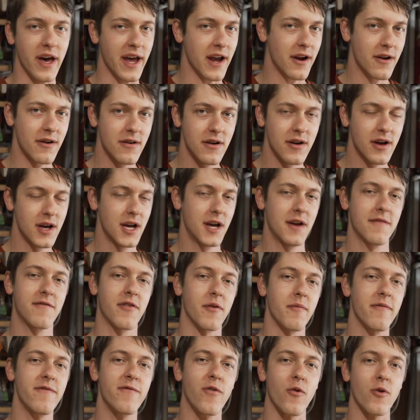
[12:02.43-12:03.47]
layer
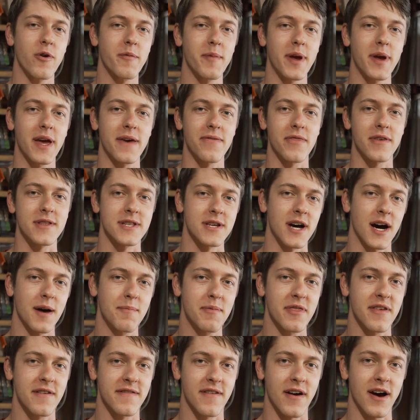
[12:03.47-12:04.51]
from forming at the top
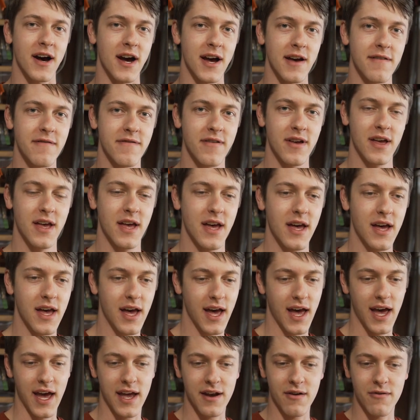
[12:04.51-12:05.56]
of this hive,
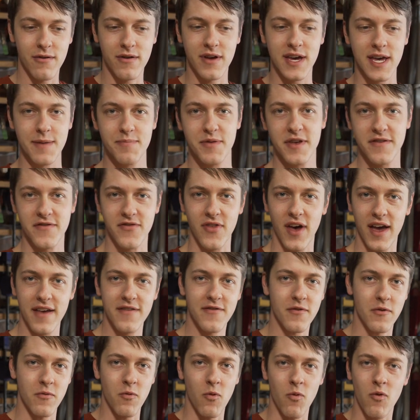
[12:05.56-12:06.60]
and it'll keep this
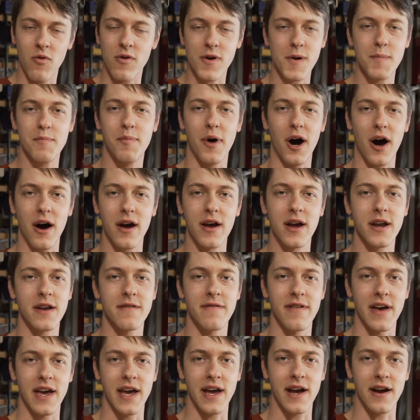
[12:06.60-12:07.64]
nice warm pocket
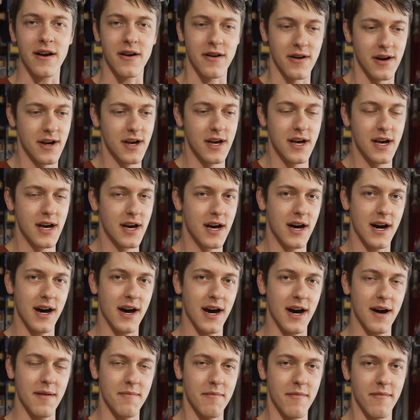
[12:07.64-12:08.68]
of air
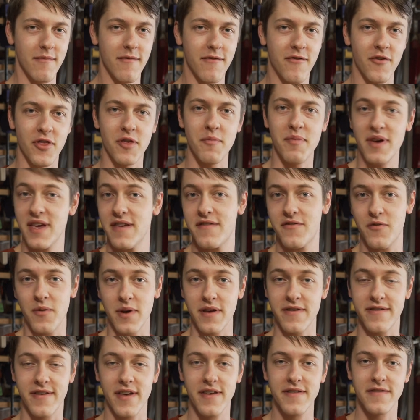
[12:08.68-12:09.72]
um, for the bees to
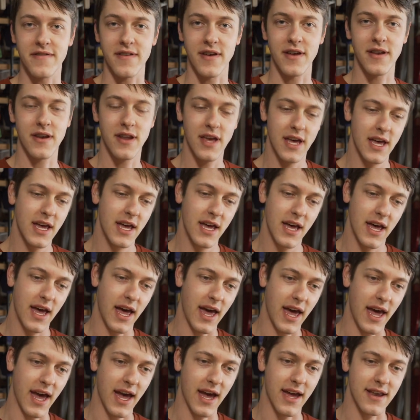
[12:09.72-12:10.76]
exist in.
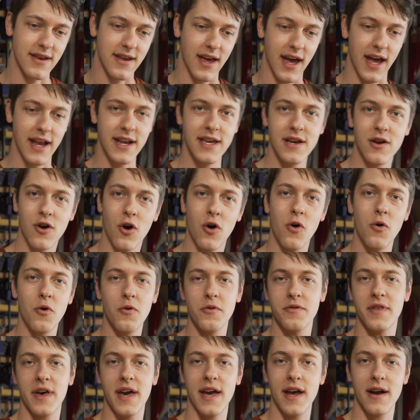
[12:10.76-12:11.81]
And any
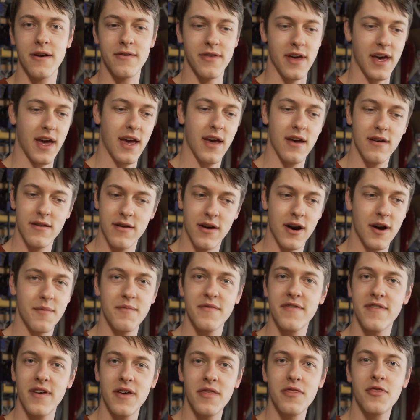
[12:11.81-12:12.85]
cold air that
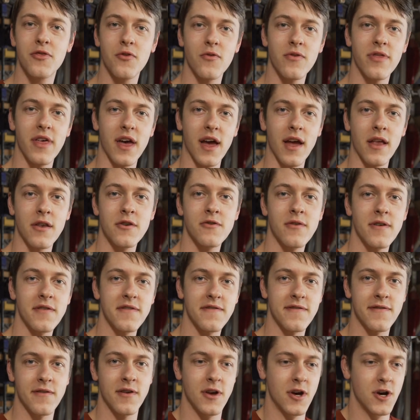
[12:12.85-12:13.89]
comes in through the
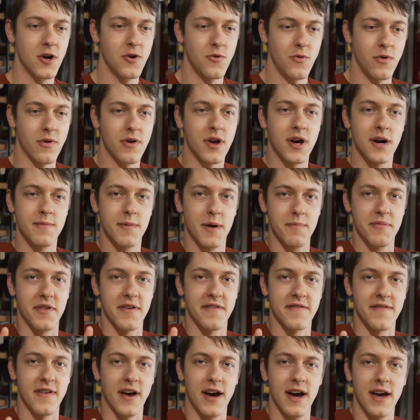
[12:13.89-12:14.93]
entrance will come up the
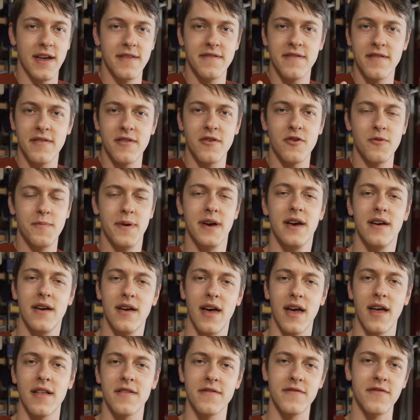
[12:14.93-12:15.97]
sides a little bit,
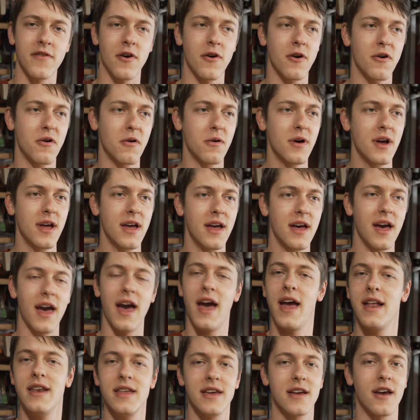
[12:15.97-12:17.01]
and so
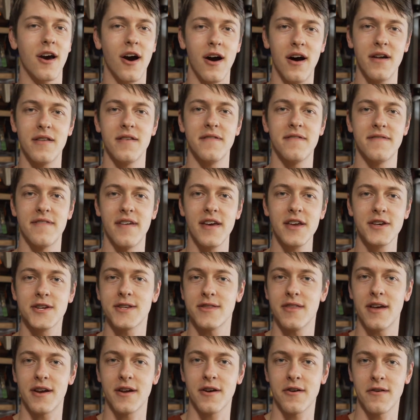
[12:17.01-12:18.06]
any
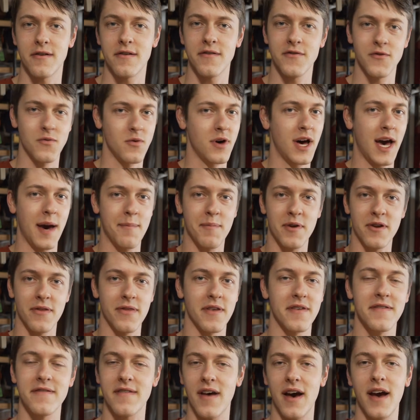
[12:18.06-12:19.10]
condensation that occurs will happen on
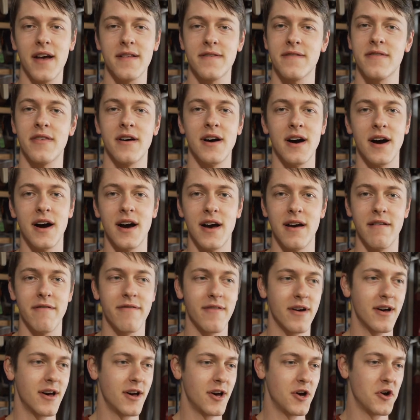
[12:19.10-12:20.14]
the sides of the hive
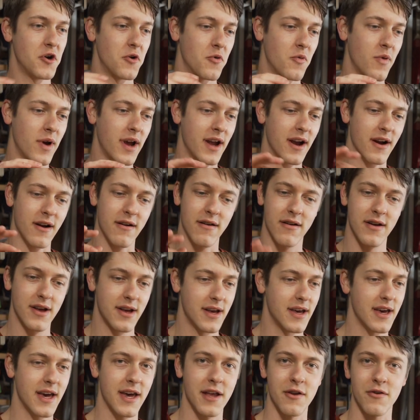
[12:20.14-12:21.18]
where
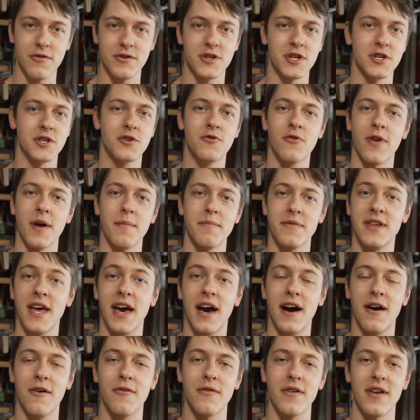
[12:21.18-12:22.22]
it'll just drip
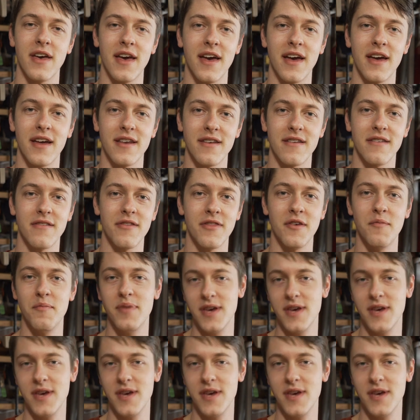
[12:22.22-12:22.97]
down and the